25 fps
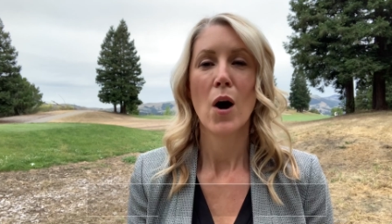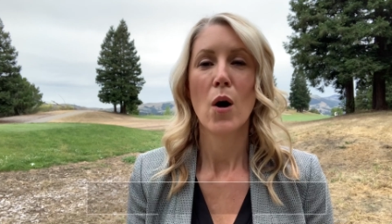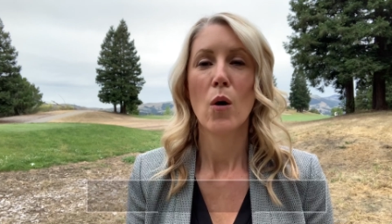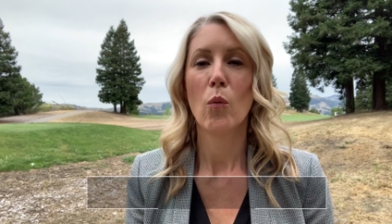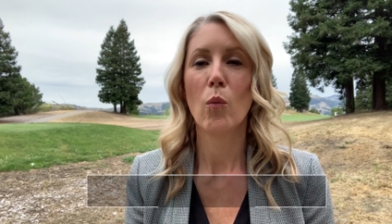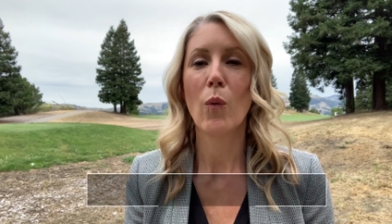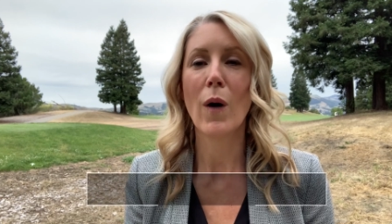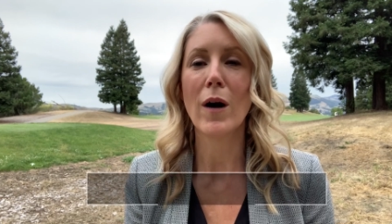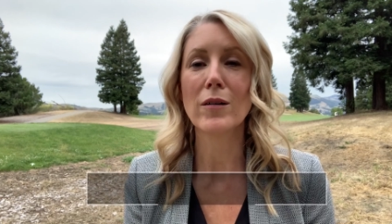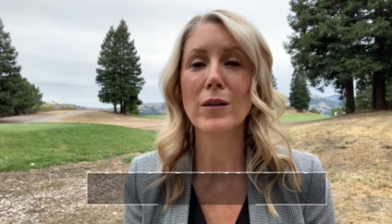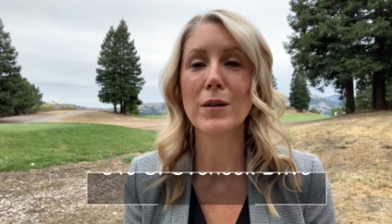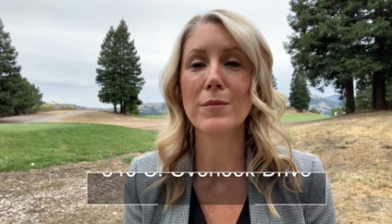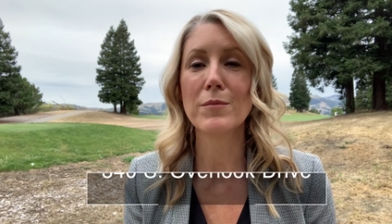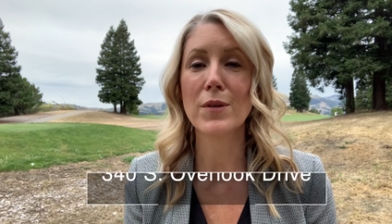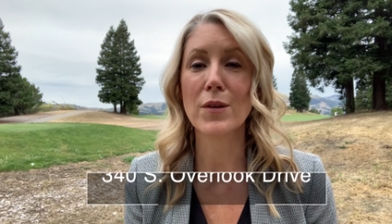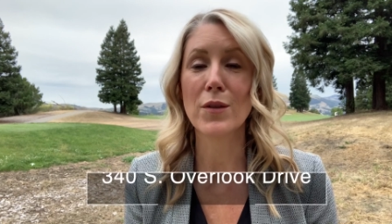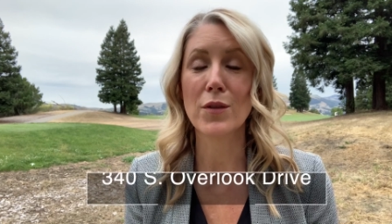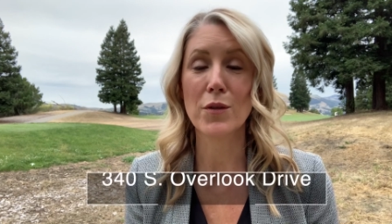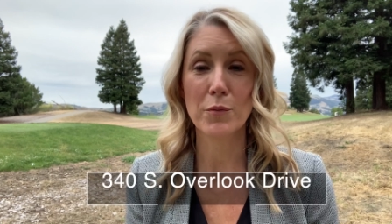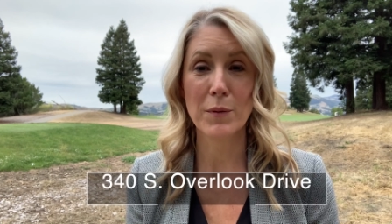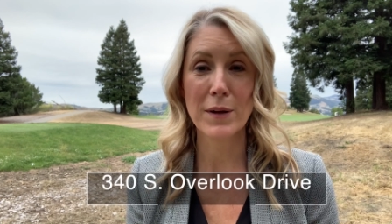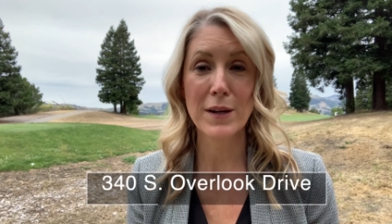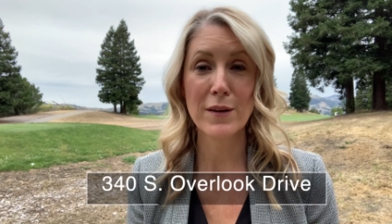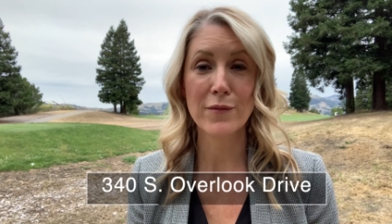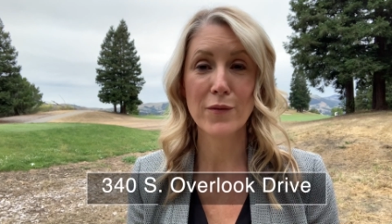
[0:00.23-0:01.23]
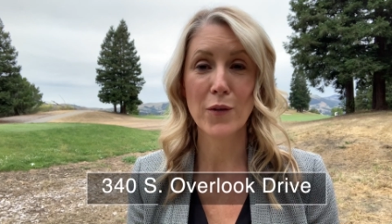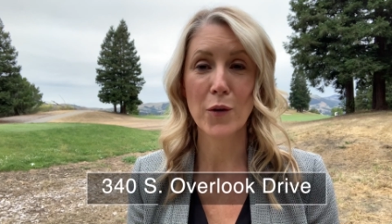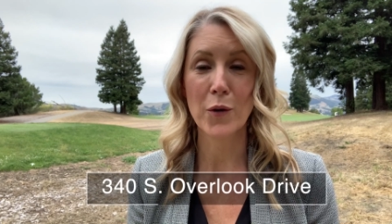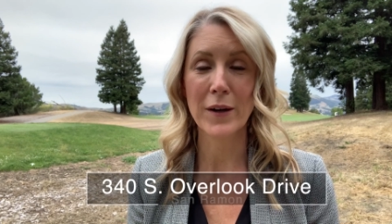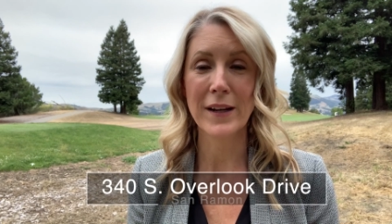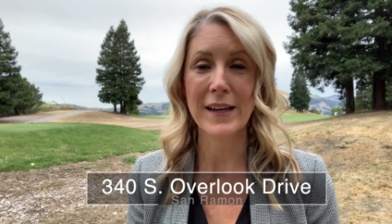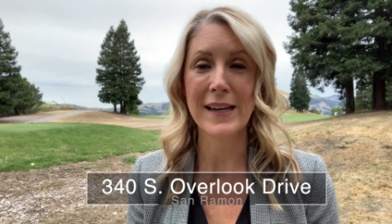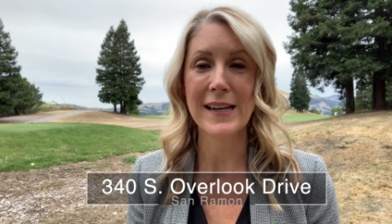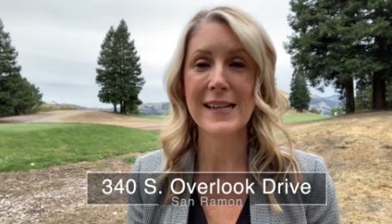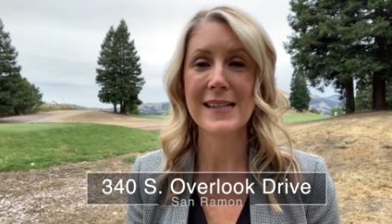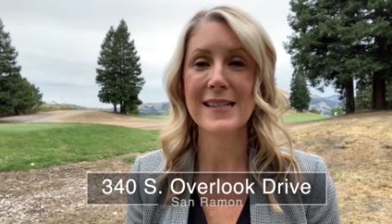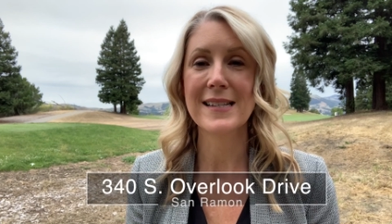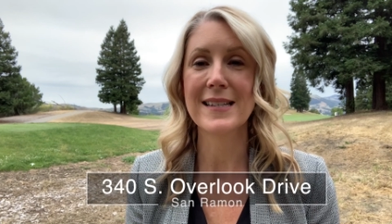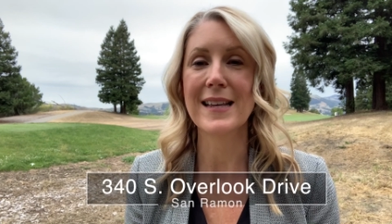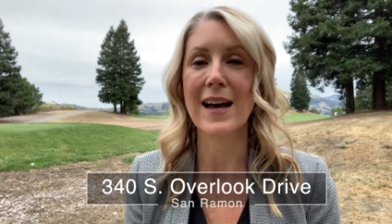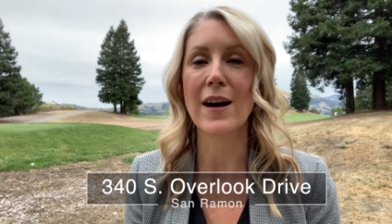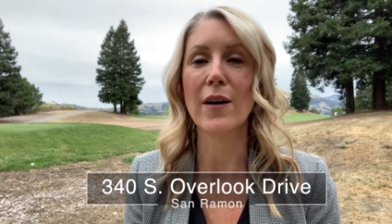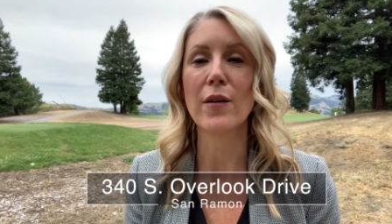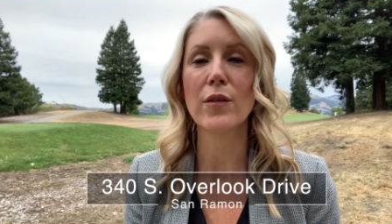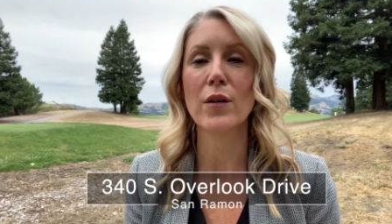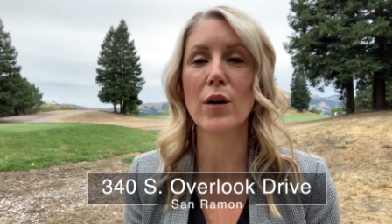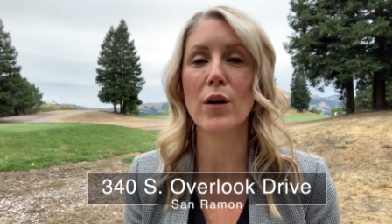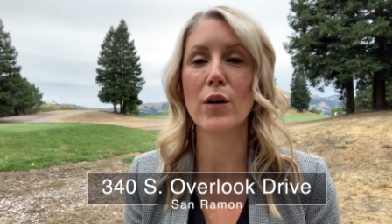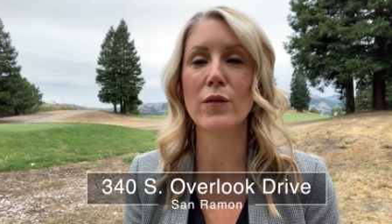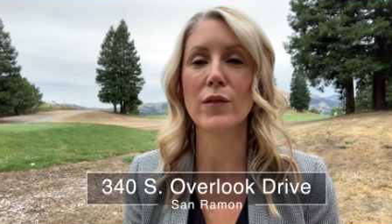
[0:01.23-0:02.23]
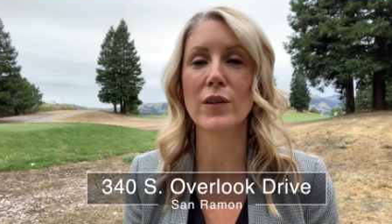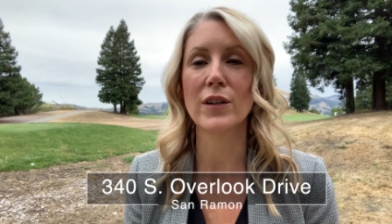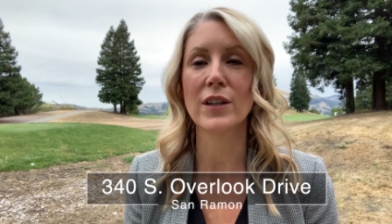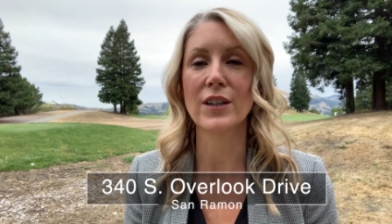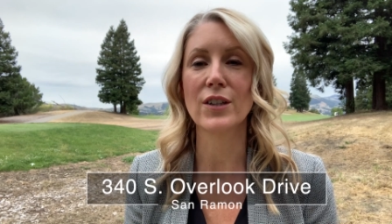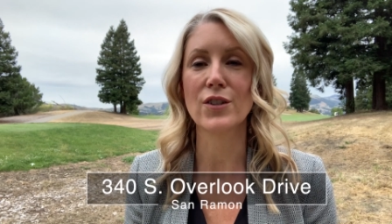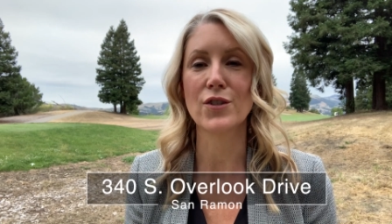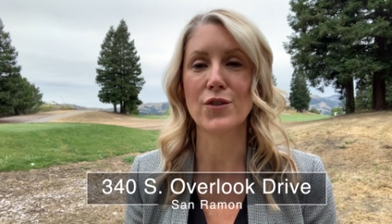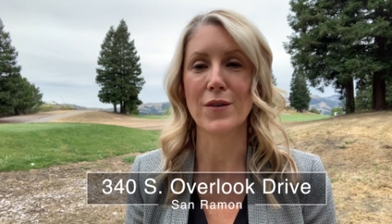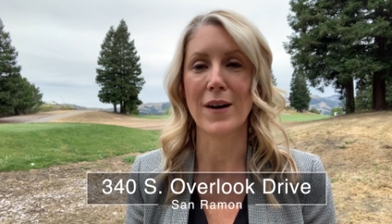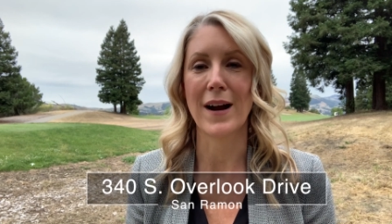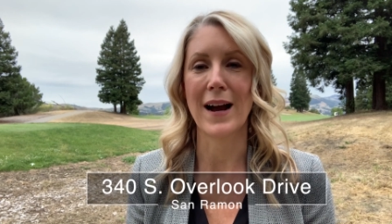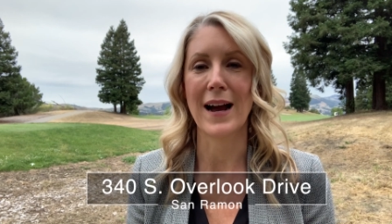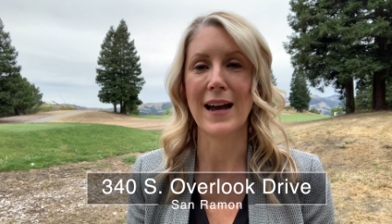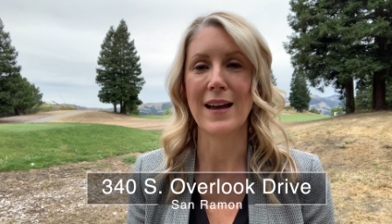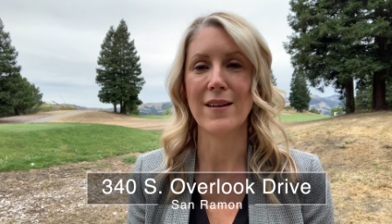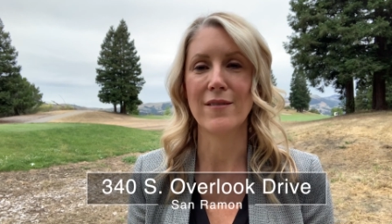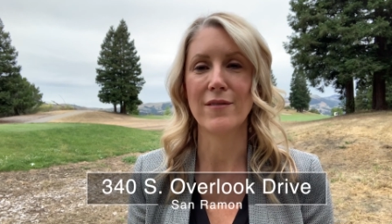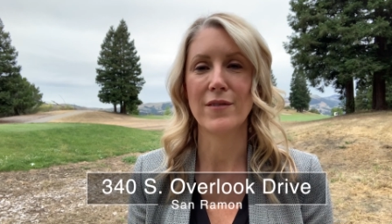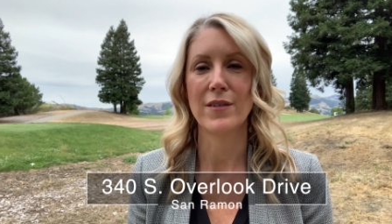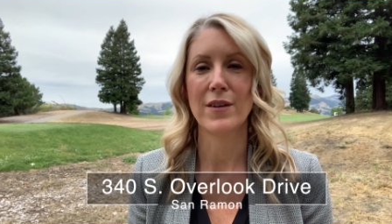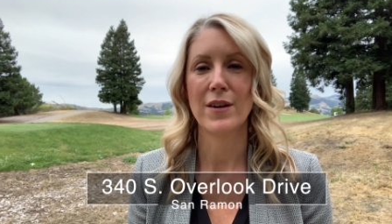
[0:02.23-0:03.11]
Welcome to 340 South Overlook Drive,